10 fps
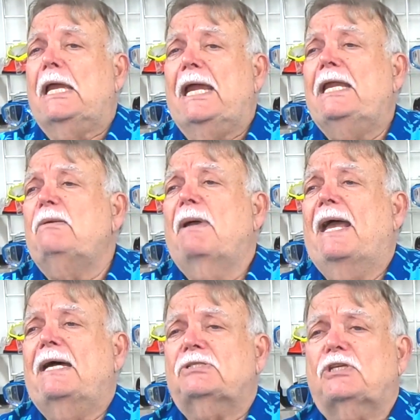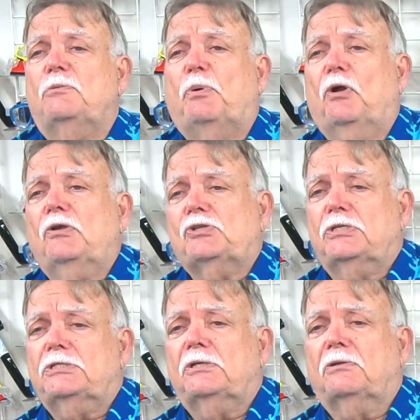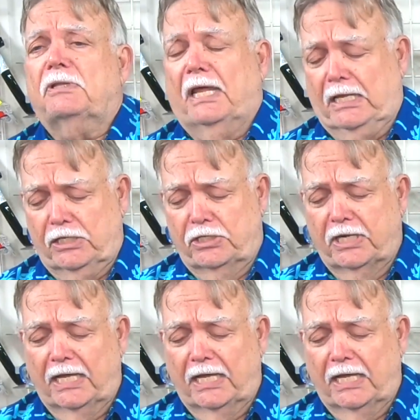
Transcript: any mask you purchase that